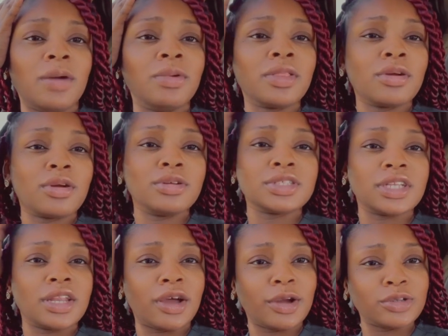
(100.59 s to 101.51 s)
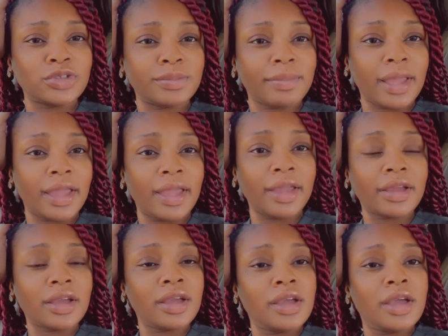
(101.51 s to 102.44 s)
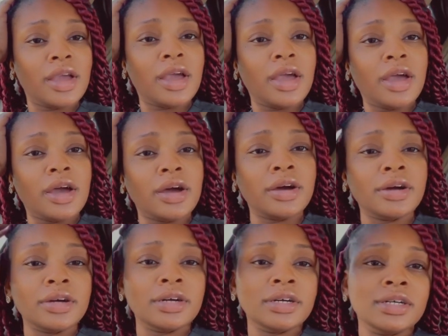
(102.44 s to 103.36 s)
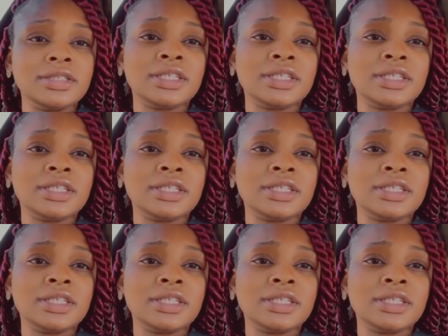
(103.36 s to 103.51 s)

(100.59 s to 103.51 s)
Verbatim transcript: I was going to go to Laundry Mac uh,